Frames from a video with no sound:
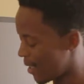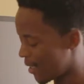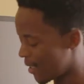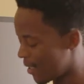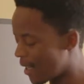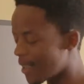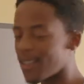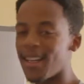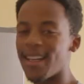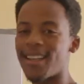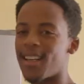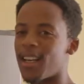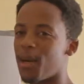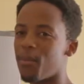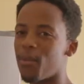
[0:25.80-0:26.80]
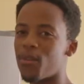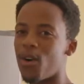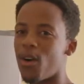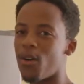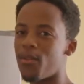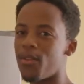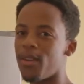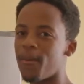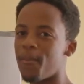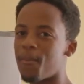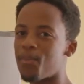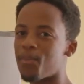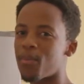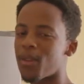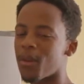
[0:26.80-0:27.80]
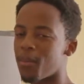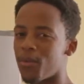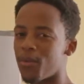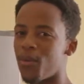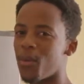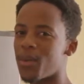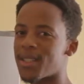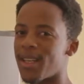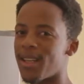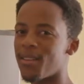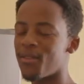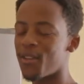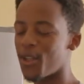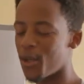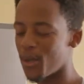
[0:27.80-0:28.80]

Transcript: Nothing like a cup of coffee before we start a video.